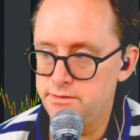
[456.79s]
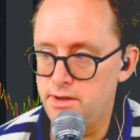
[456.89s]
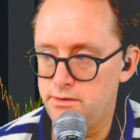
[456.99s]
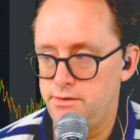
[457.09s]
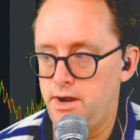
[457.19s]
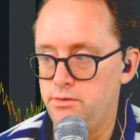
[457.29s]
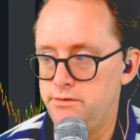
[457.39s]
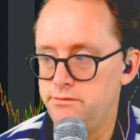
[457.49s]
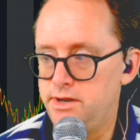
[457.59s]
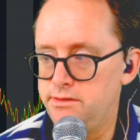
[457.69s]
Now, I wouldn't
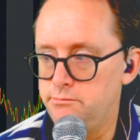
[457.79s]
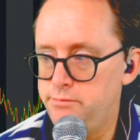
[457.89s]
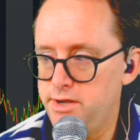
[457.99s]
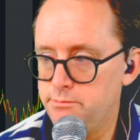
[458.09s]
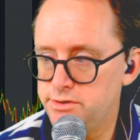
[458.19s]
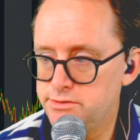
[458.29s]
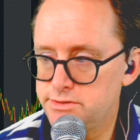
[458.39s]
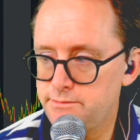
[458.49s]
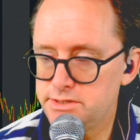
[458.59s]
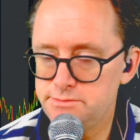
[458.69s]
do anything big, but do
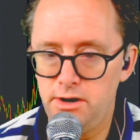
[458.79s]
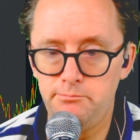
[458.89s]
something small.